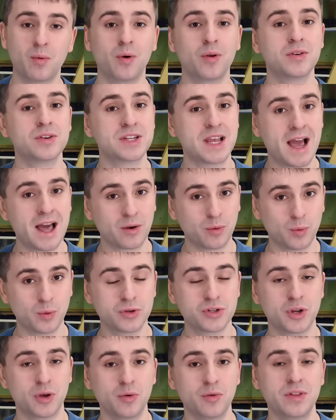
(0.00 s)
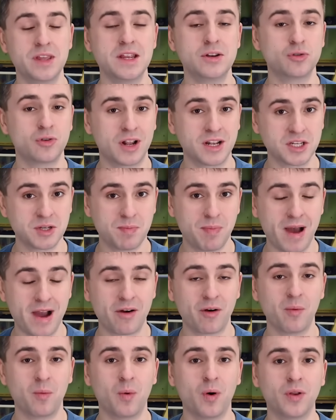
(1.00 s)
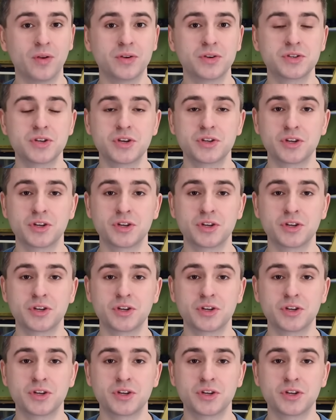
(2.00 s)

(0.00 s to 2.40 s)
ones and also the transparent ones,